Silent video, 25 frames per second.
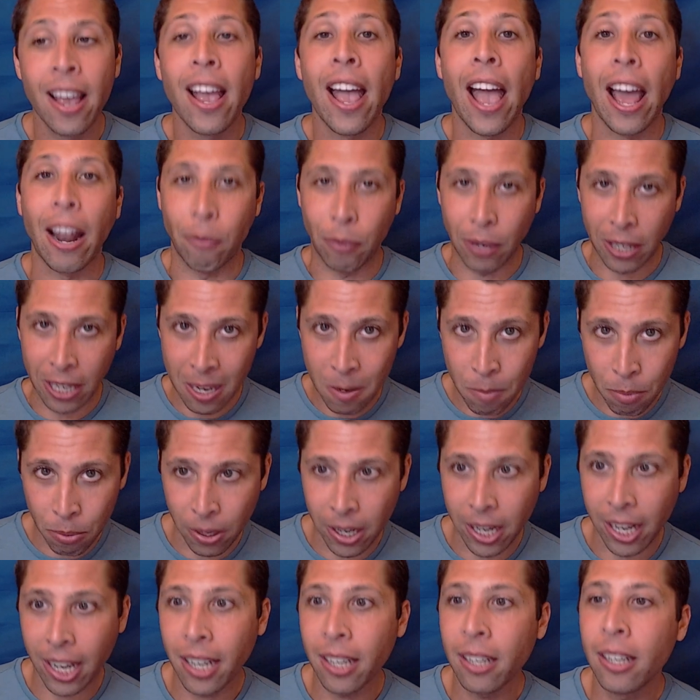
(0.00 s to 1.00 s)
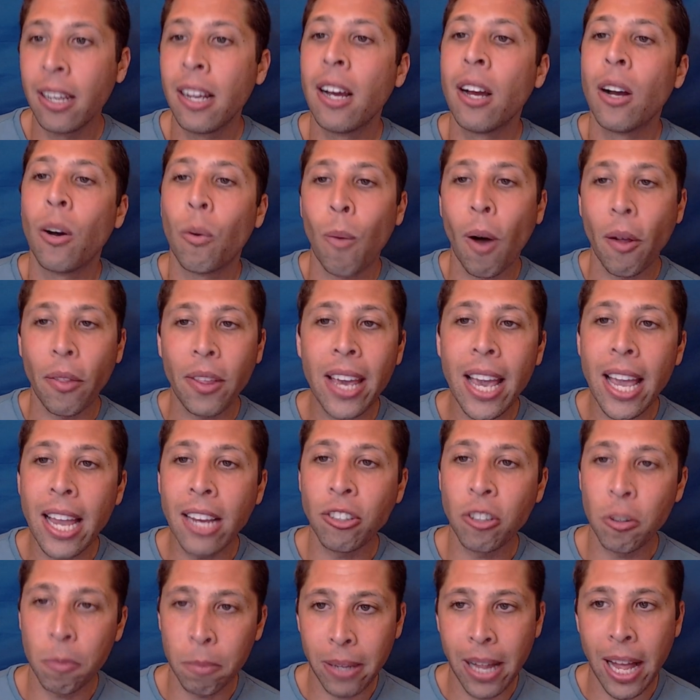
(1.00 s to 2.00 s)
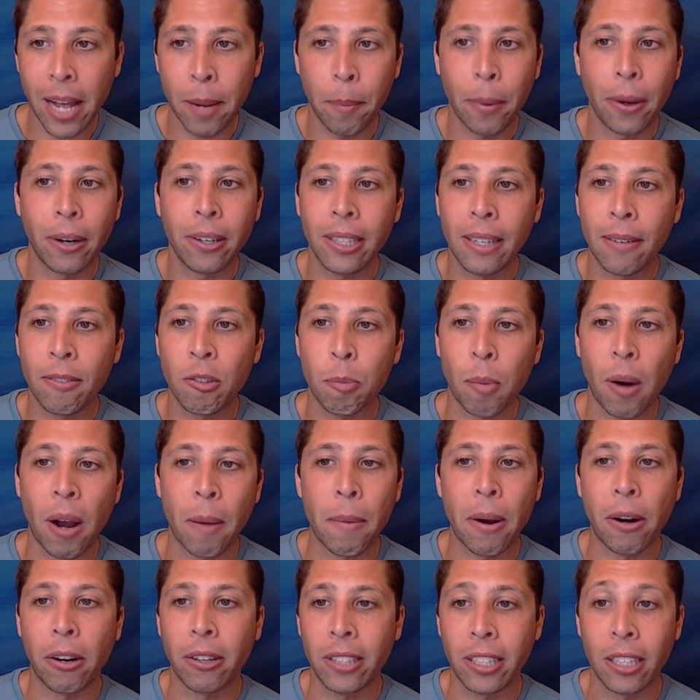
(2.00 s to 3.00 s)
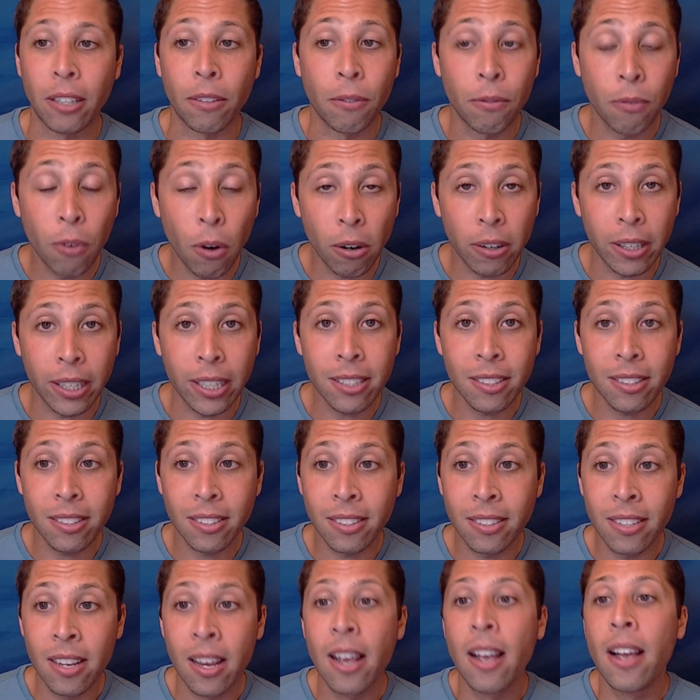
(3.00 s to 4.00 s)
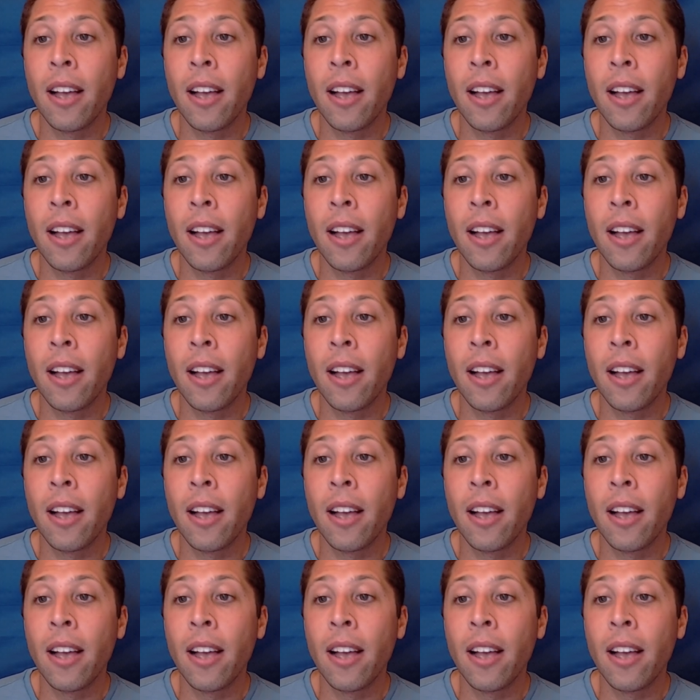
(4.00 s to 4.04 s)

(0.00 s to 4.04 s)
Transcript: And if we keep reading, while the Asian black bear lives primarily in forests,